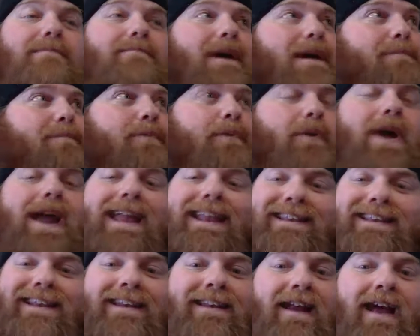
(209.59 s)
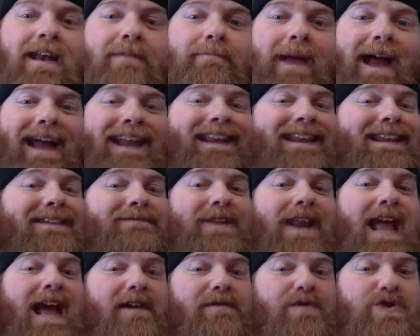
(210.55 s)
I didn't
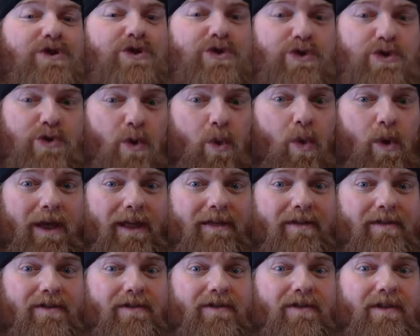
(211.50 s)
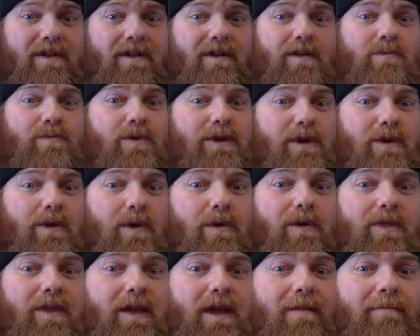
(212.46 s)
even have a choice when you go
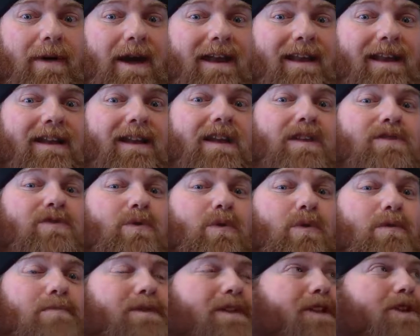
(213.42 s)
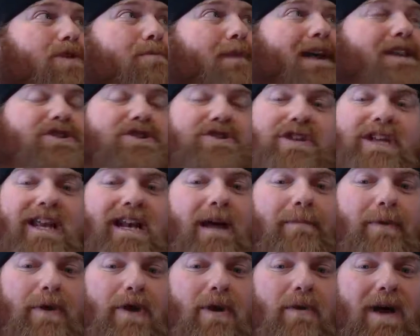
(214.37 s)
to think about it, because normally you might just get
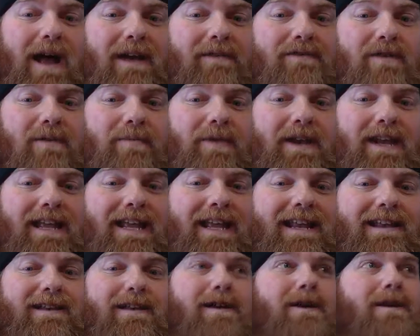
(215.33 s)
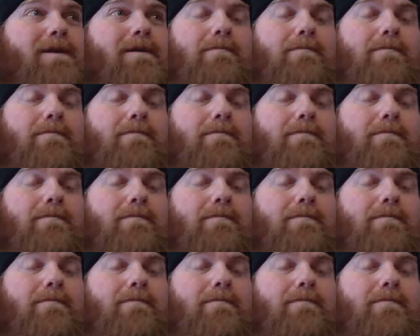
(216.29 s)
up and go have something to eat.